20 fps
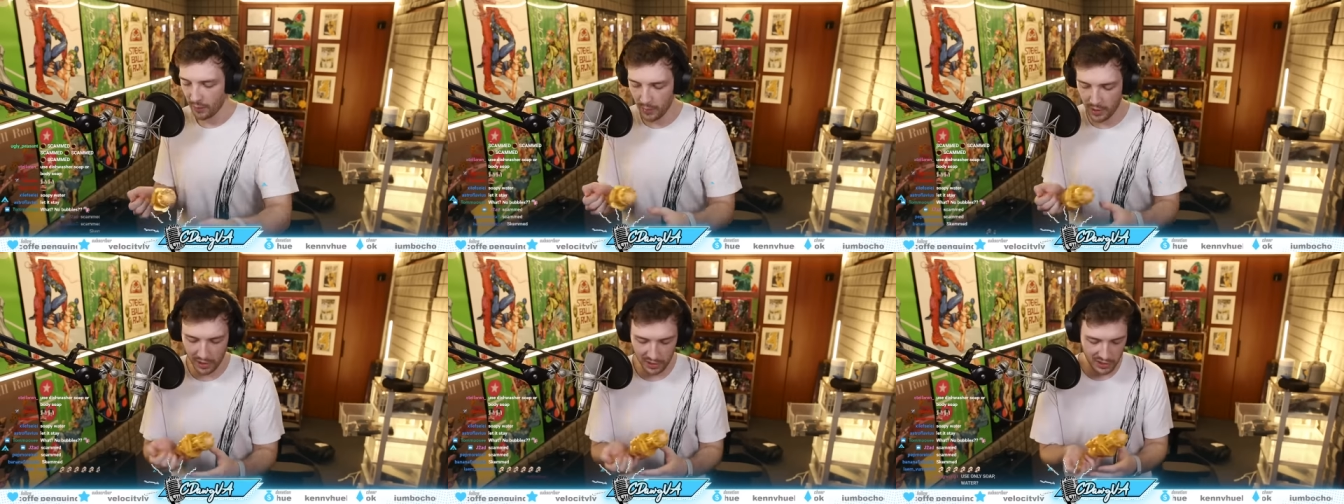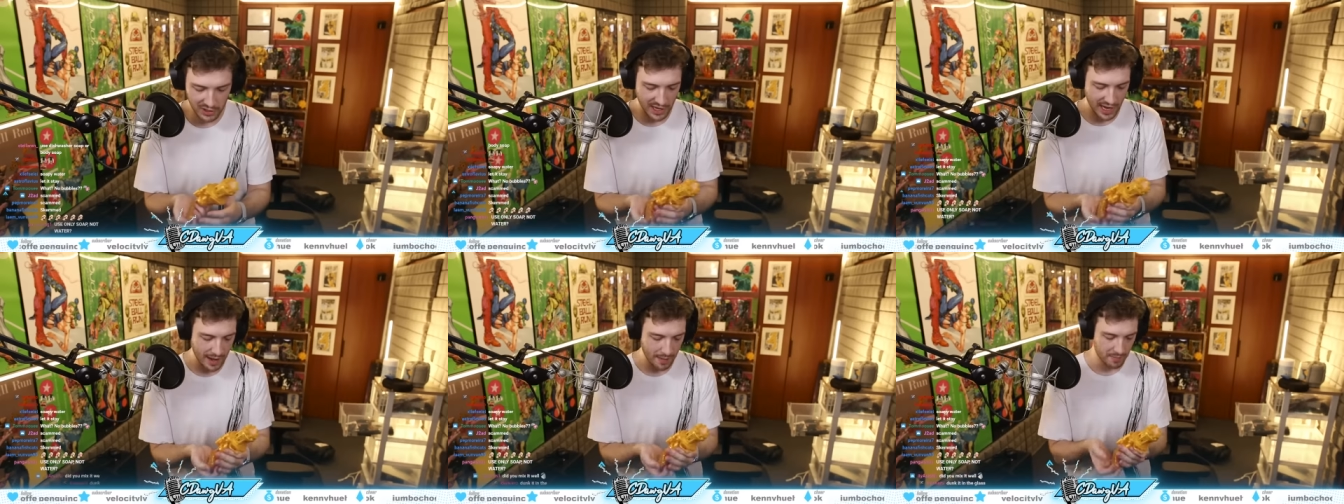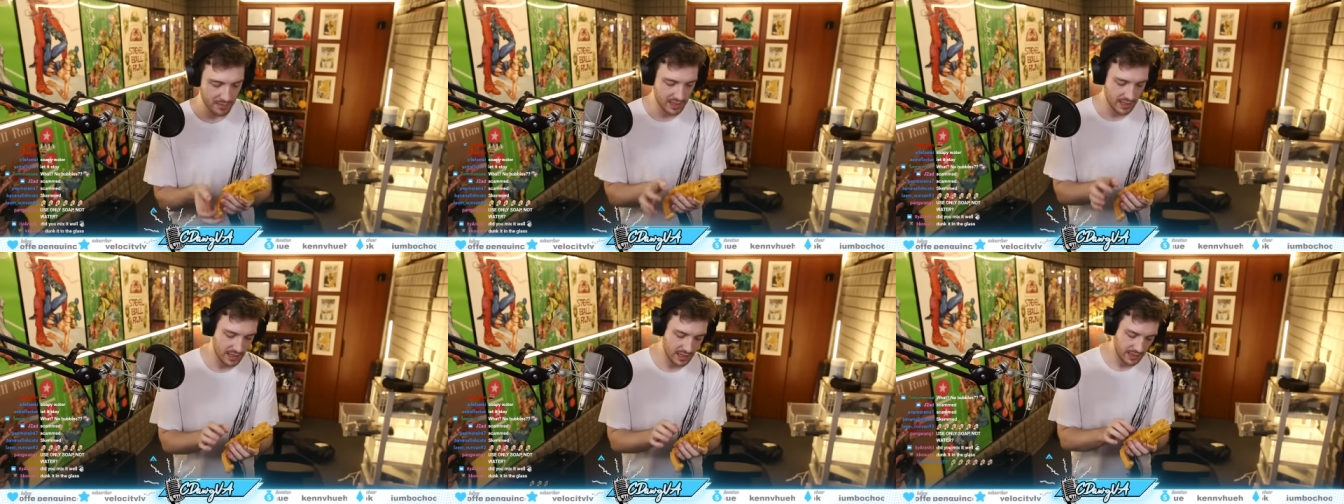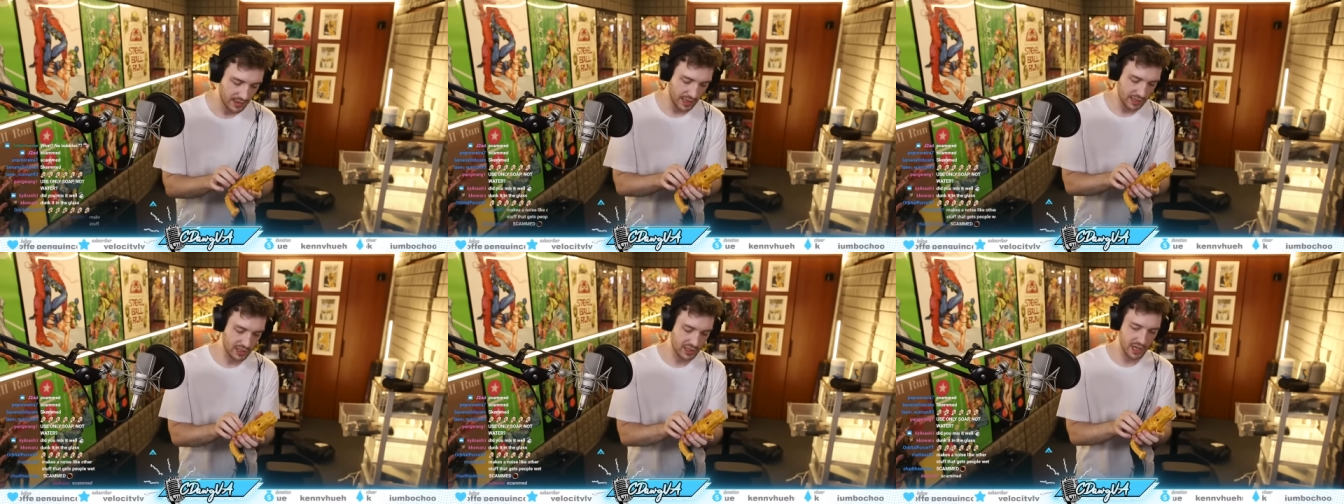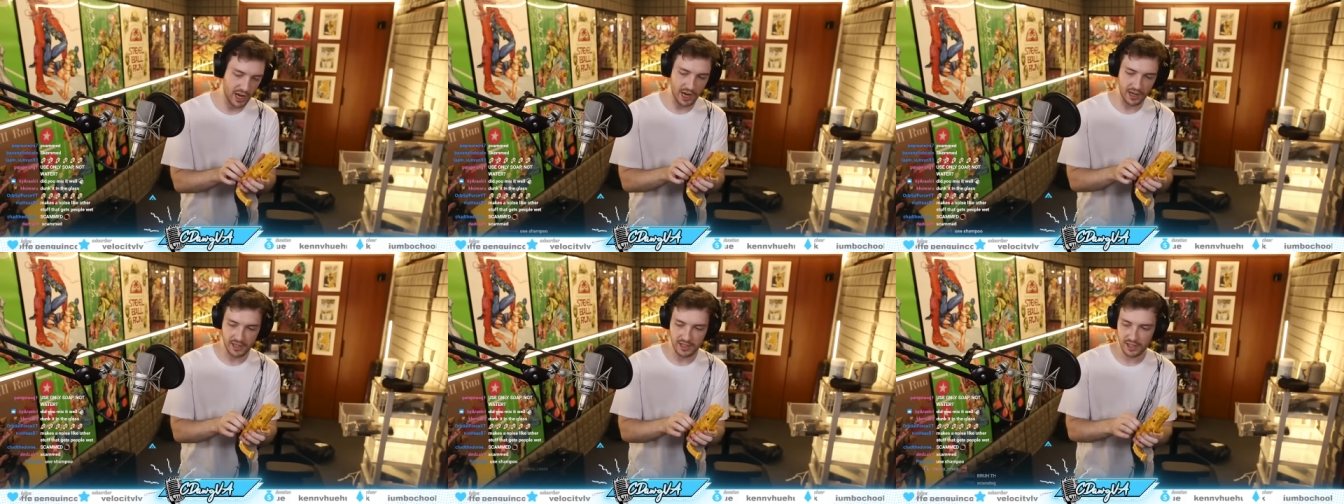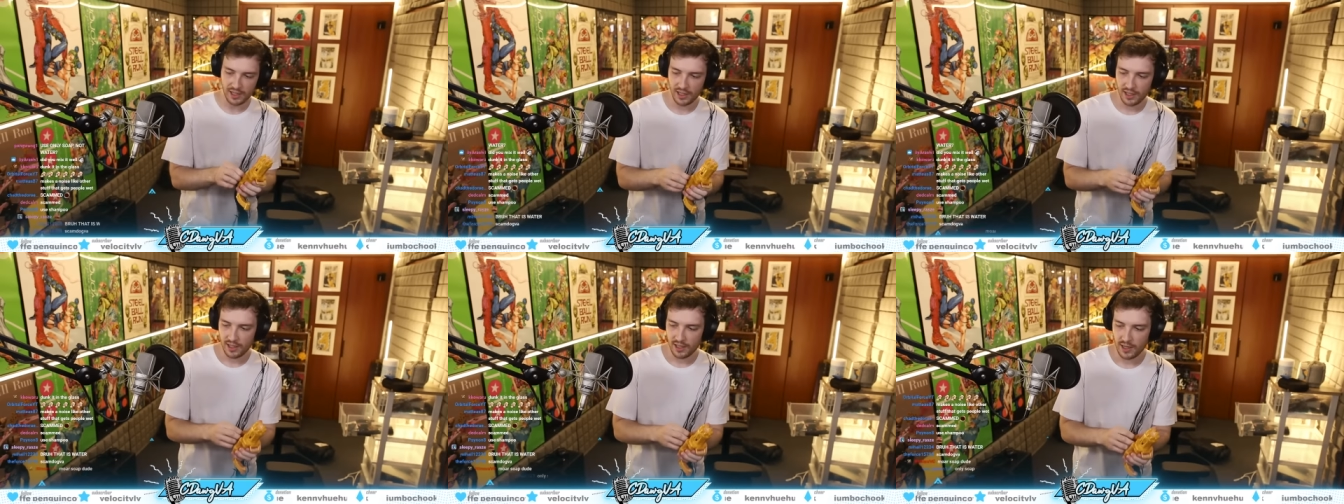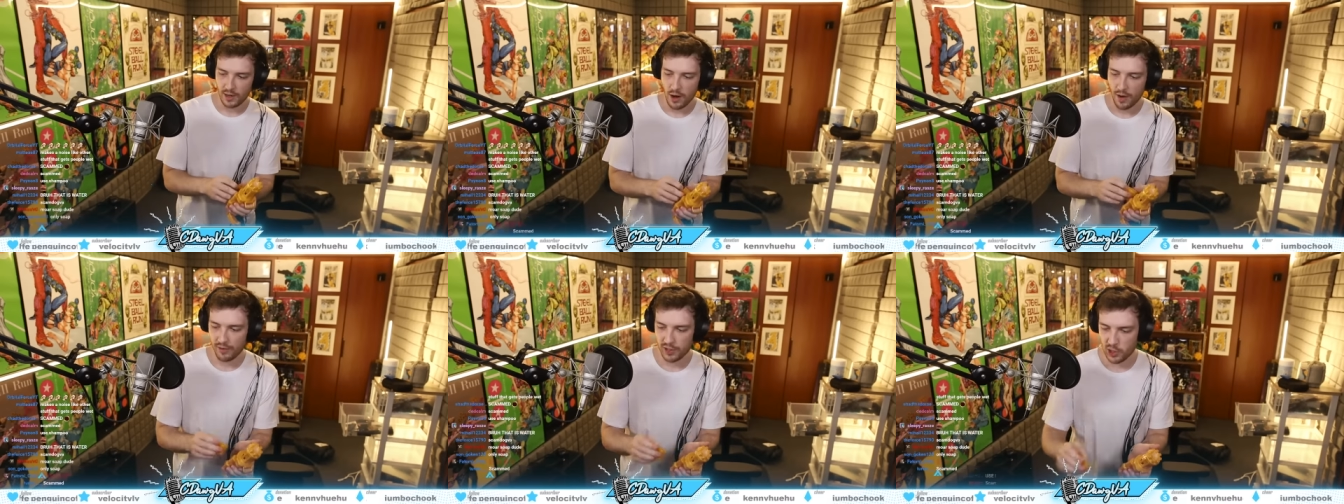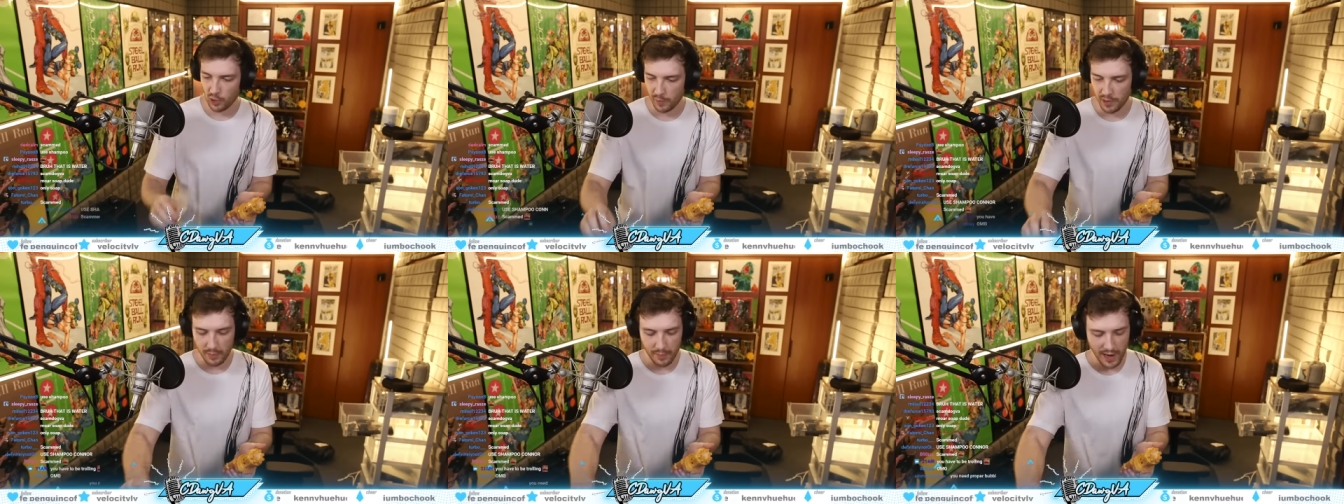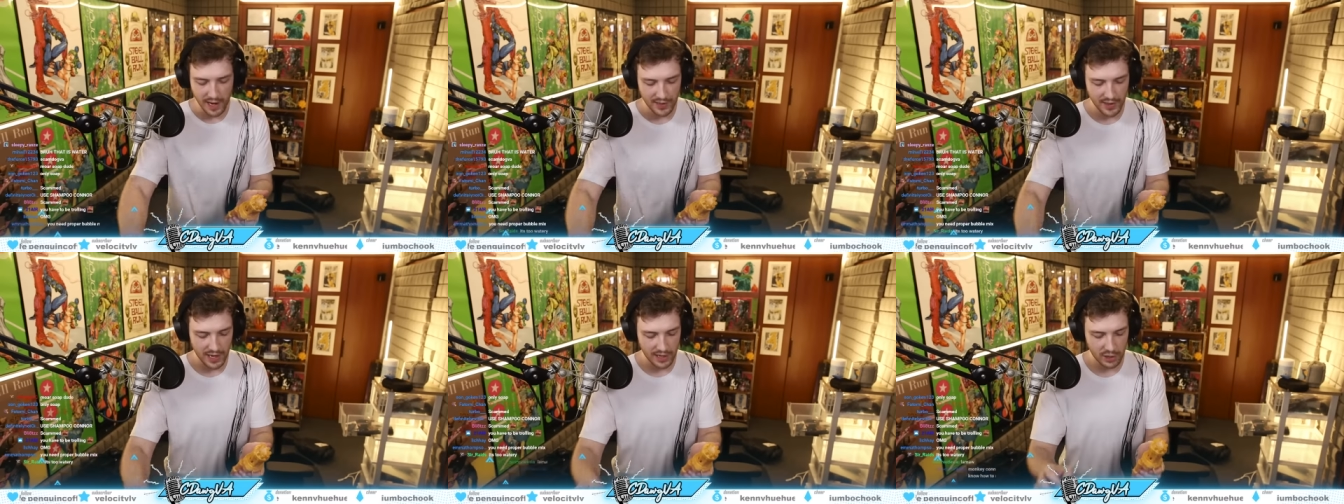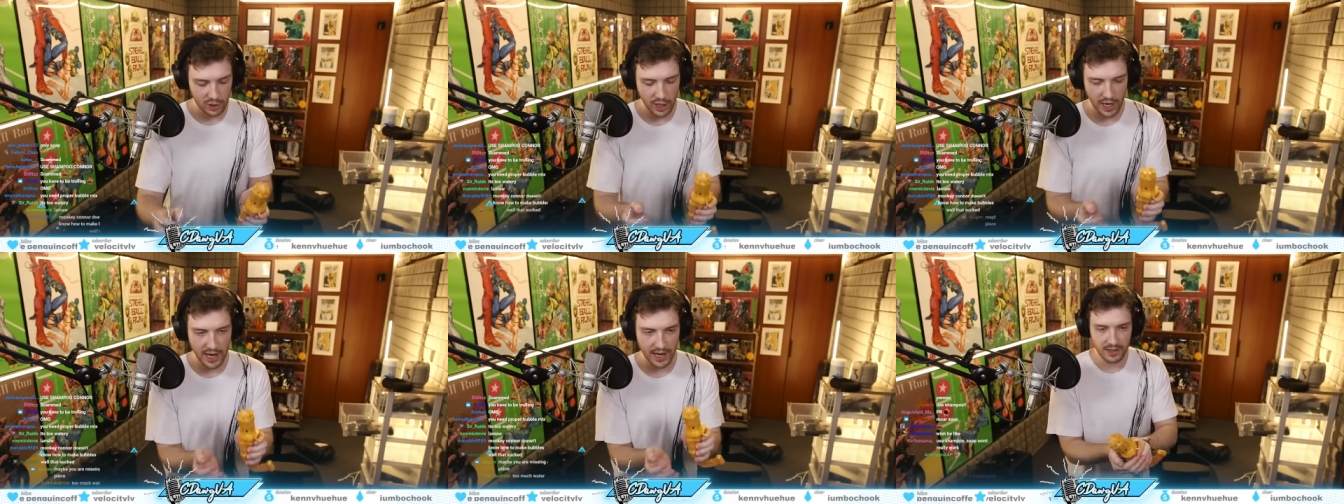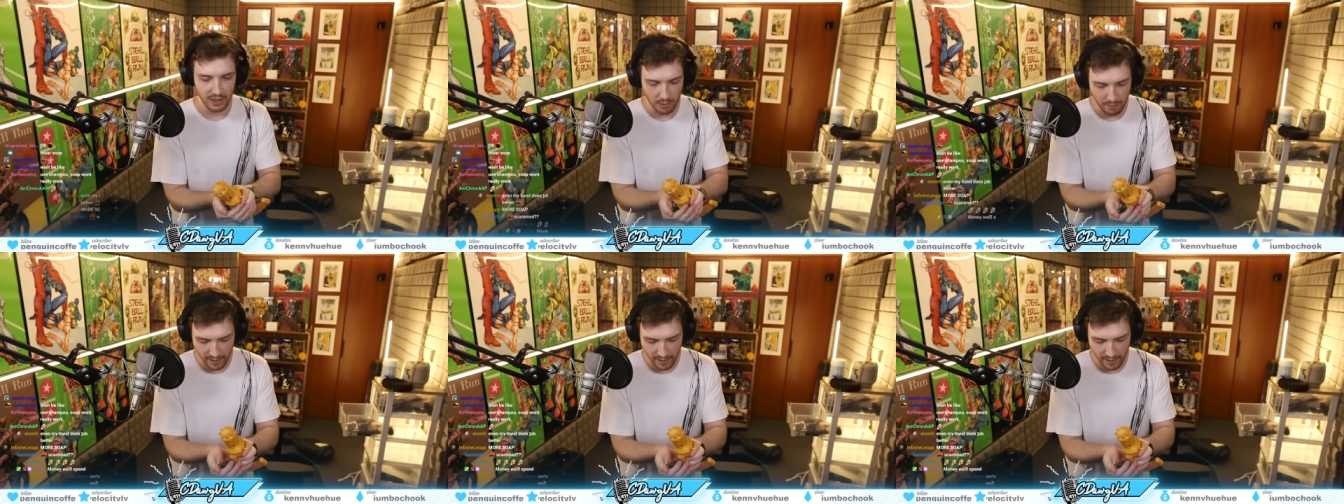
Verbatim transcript: We got scammed. That sucked. Whoever told me to buy that in chat, you're